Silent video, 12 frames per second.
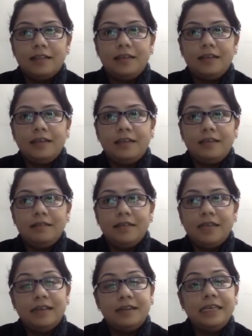the
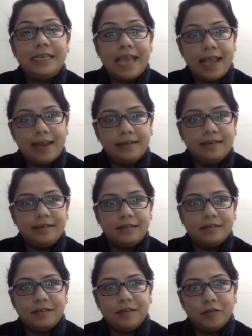hidden talent,
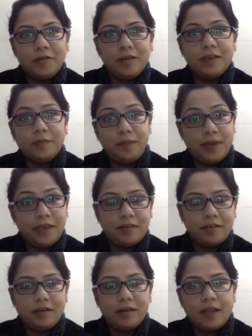in a
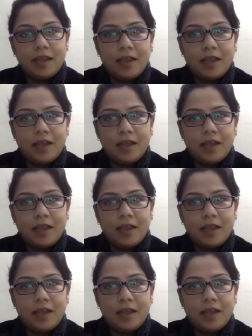player,